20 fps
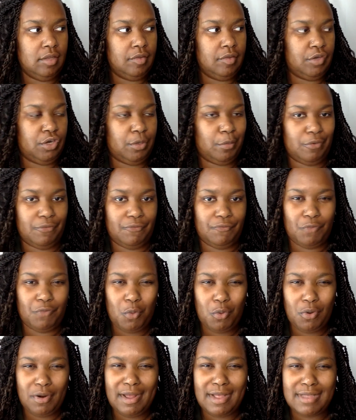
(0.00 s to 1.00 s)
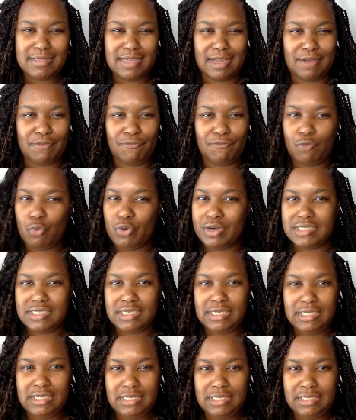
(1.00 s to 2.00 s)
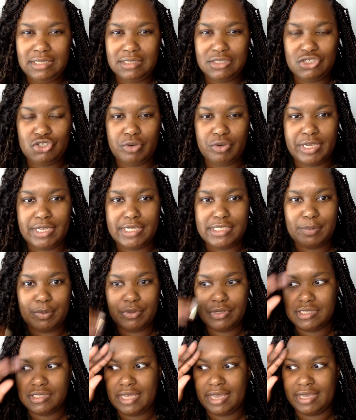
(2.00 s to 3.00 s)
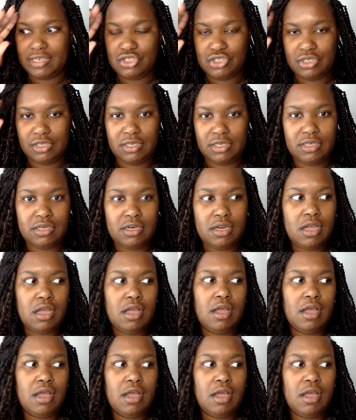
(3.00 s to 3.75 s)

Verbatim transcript: The number four has like 14 strands per section,